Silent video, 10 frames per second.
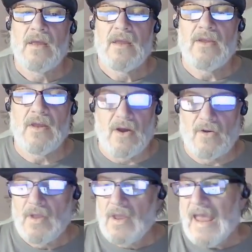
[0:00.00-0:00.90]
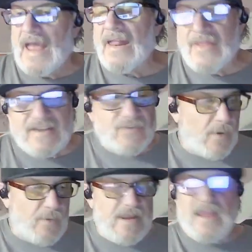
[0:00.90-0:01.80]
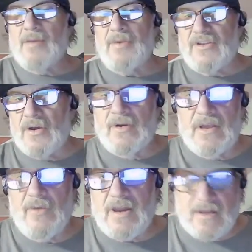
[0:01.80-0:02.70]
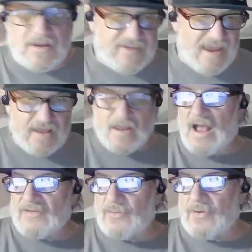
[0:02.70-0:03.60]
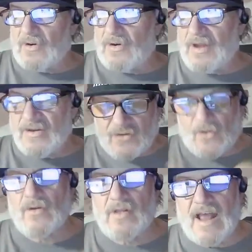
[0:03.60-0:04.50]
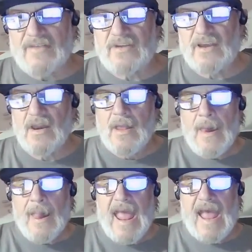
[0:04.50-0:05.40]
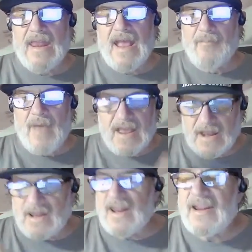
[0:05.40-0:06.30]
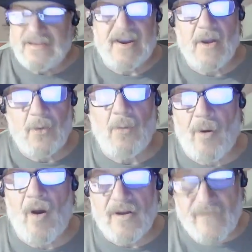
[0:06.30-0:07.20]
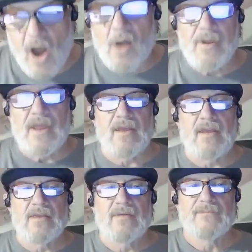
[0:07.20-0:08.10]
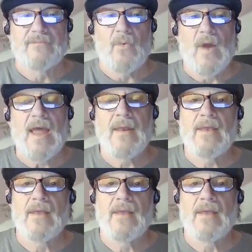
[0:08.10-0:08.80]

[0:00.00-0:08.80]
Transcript: You know, and that's what we need to be doing. We need to take God's word, internalize it, and, and make it an integral part of our being, right?